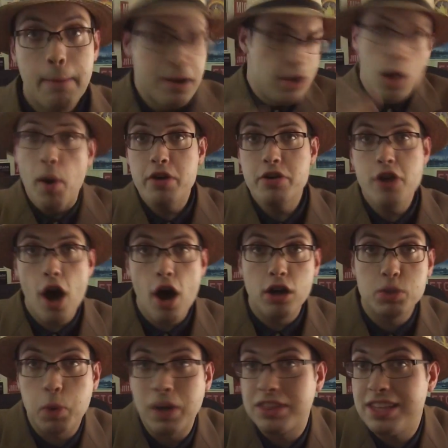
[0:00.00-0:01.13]
But no one
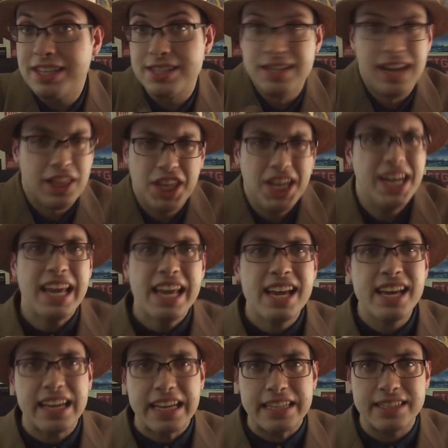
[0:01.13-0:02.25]
knows what this nothing
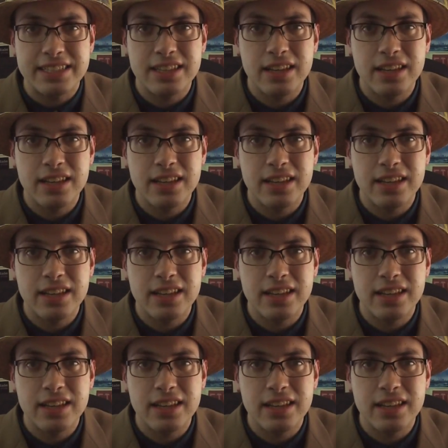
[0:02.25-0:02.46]
is.